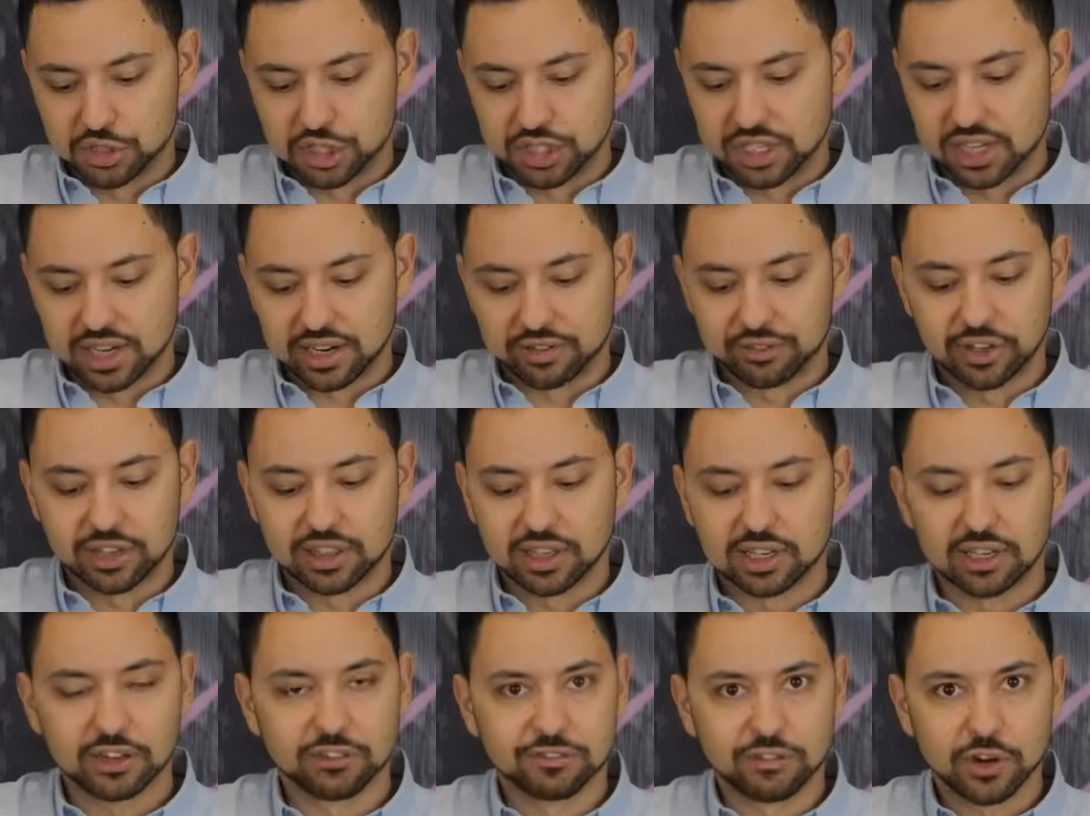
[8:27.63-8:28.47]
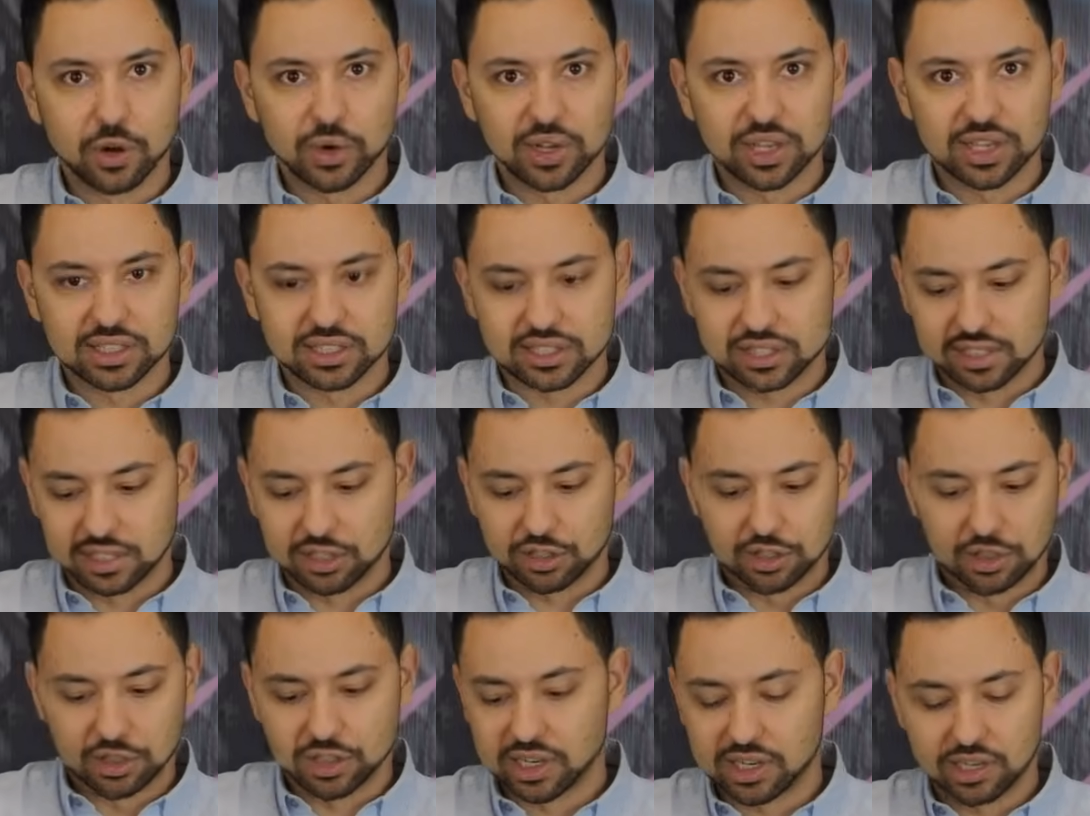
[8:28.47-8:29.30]
to get everything in focus,
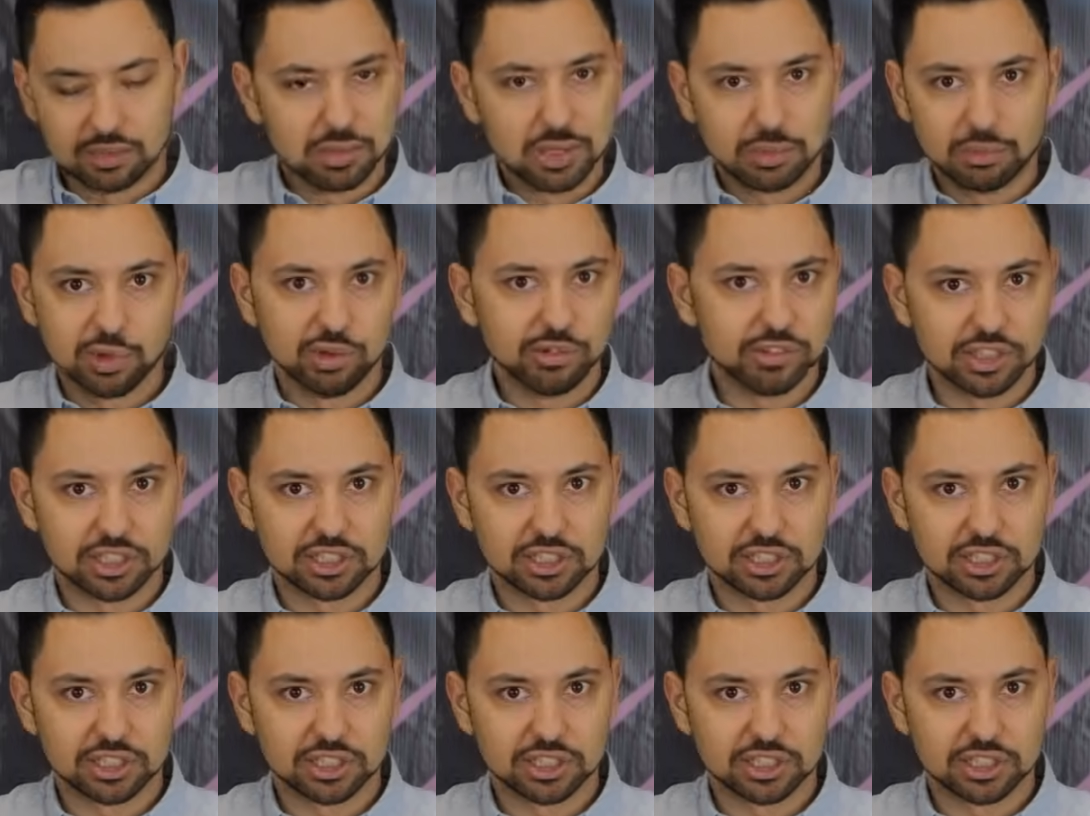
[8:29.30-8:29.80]
you're going to be moving